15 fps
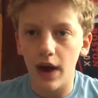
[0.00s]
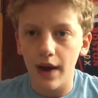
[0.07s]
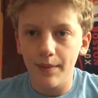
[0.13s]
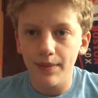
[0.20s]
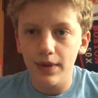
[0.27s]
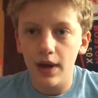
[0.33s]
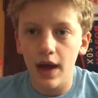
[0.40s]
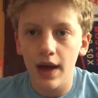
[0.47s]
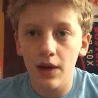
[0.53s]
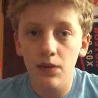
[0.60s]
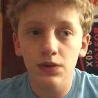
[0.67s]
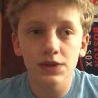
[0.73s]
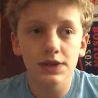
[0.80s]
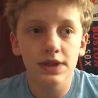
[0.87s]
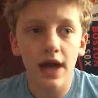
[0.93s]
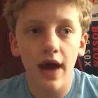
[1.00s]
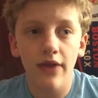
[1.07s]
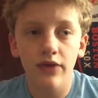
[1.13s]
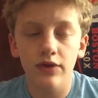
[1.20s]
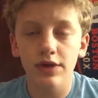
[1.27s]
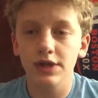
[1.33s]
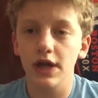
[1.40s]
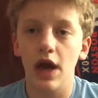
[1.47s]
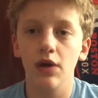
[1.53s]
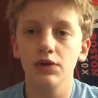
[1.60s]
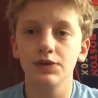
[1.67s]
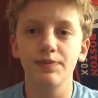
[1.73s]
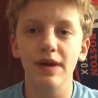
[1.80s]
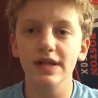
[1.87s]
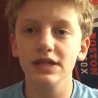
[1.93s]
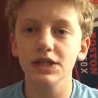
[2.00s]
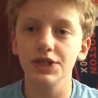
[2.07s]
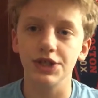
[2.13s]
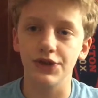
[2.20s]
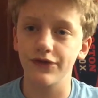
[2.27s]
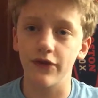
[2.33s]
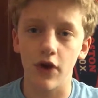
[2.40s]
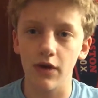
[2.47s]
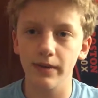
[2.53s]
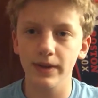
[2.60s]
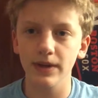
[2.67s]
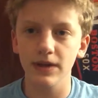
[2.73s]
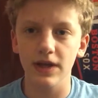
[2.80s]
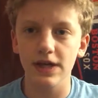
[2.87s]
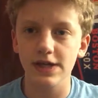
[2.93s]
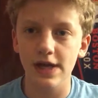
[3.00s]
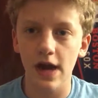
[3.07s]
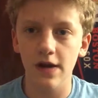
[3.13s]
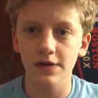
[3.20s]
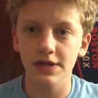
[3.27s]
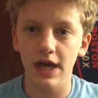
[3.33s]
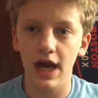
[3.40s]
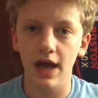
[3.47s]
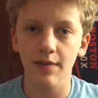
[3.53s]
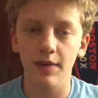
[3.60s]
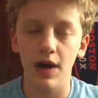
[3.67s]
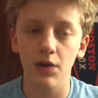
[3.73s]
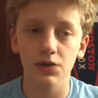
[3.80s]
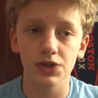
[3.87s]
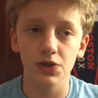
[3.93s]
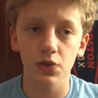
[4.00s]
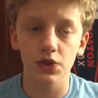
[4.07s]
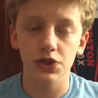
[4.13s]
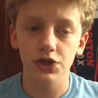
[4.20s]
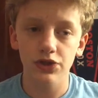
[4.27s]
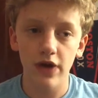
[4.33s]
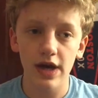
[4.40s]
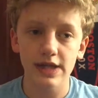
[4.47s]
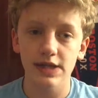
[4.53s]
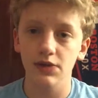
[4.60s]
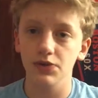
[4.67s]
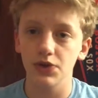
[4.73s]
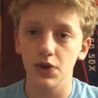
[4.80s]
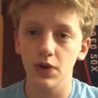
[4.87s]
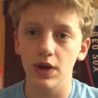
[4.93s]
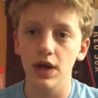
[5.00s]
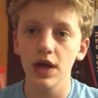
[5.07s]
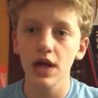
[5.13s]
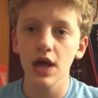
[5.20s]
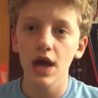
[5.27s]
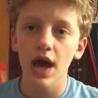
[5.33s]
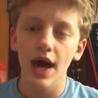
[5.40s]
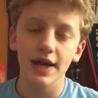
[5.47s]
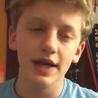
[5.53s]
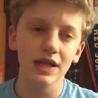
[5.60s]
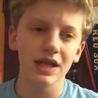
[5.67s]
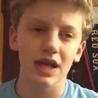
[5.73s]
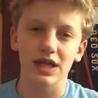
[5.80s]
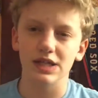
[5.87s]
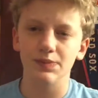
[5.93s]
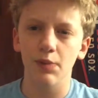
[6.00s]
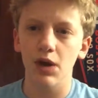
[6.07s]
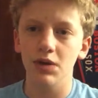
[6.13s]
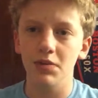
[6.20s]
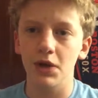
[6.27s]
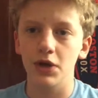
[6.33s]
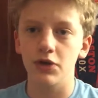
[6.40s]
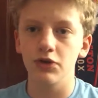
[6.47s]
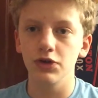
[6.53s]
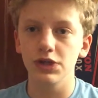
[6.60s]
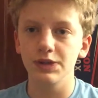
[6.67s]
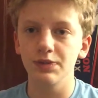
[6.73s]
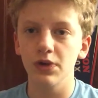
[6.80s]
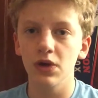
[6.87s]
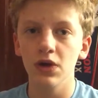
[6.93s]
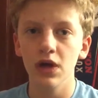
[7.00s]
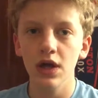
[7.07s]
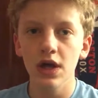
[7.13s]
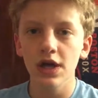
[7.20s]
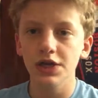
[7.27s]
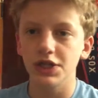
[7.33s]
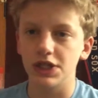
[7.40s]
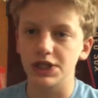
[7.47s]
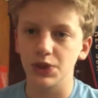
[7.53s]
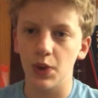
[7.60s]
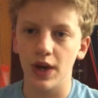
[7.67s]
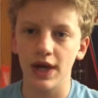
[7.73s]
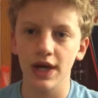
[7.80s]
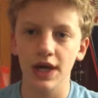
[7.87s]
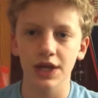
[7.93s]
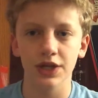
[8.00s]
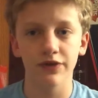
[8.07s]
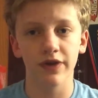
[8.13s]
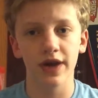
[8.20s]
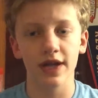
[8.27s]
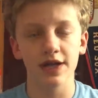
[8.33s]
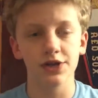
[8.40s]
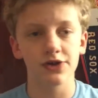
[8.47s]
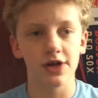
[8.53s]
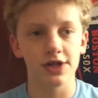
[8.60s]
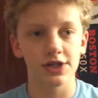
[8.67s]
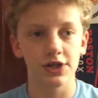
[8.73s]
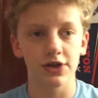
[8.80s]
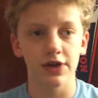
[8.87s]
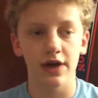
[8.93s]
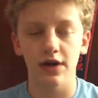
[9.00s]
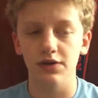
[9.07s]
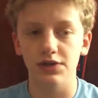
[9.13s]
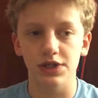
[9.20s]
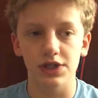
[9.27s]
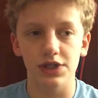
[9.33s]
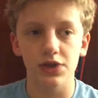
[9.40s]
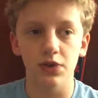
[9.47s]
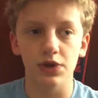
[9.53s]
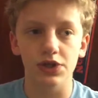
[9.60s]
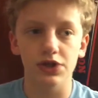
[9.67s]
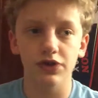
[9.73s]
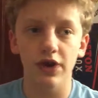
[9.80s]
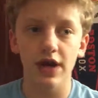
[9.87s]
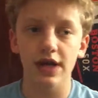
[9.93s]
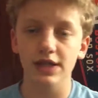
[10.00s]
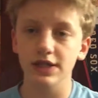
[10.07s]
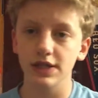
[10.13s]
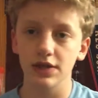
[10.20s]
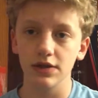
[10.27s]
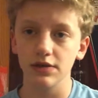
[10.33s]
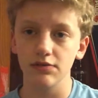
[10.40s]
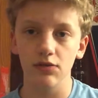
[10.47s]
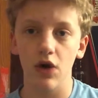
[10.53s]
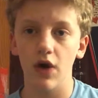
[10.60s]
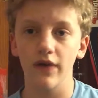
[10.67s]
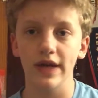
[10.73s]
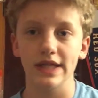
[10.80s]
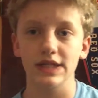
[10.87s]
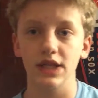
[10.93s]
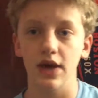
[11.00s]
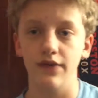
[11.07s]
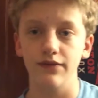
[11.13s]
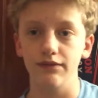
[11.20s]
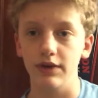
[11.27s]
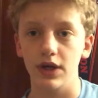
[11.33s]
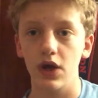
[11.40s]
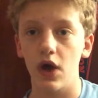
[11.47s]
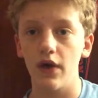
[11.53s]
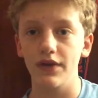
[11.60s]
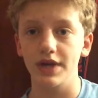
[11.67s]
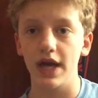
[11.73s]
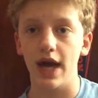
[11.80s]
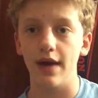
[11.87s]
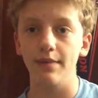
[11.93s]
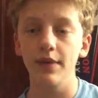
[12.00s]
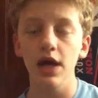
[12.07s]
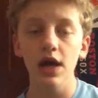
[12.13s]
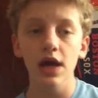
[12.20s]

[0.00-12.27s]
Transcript: I was basically just farming the entire time. I was doing strikes, I did, like, a small amount of Crucible, just so I could get the Radiant Treasure, and I was just doing strikes and all that stuff, like, all the time.